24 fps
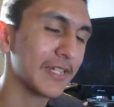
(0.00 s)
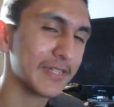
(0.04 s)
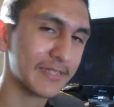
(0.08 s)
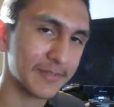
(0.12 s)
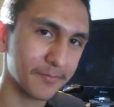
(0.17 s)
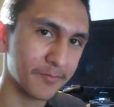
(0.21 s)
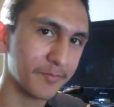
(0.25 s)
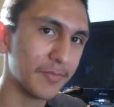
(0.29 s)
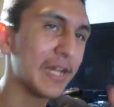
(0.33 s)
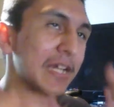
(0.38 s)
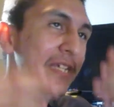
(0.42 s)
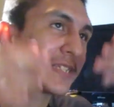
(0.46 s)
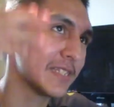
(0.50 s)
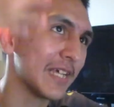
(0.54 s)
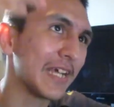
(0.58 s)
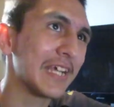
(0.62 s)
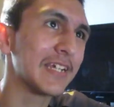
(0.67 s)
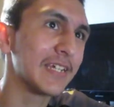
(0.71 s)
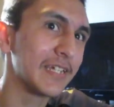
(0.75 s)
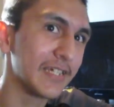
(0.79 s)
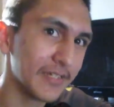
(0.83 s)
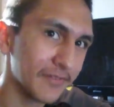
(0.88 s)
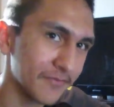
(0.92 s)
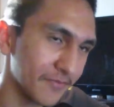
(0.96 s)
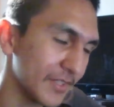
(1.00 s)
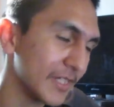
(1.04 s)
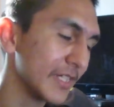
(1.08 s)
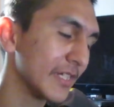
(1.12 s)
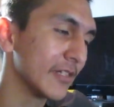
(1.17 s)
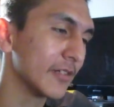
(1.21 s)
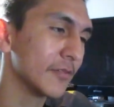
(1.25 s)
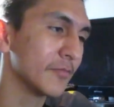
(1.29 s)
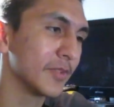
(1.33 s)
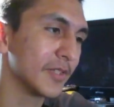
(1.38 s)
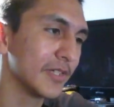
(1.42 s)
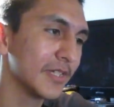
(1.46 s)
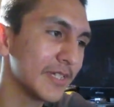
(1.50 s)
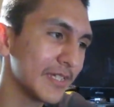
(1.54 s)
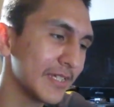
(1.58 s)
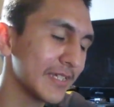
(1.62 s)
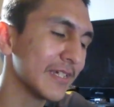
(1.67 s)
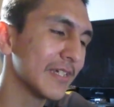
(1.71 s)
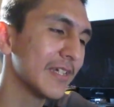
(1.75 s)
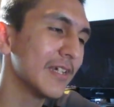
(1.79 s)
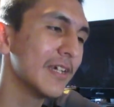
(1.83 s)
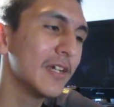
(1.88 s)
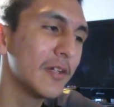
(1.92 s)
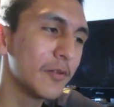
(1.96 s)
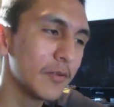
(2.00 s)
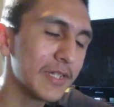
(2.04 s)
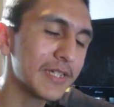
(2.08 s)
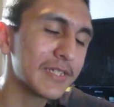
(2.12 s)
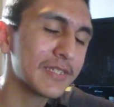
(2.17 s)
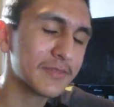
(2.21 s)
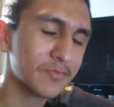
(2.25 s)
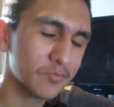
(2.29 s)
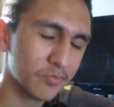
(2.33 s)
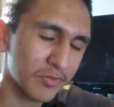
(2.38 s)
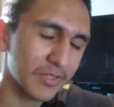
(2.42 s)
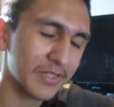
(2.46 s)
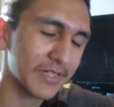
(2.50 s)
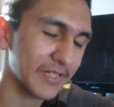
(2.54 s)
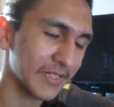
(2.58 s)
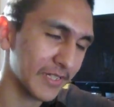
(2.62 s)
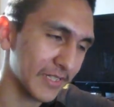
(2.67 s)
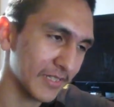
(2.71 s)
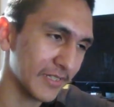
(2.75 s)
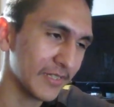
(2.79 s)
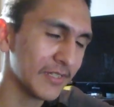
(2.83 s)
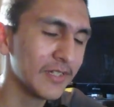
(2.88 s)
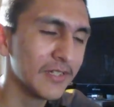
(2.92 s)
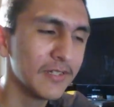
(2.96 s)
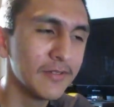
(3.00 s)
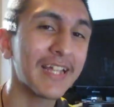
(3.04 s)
like the best edited video, but it, it, it's pretty good.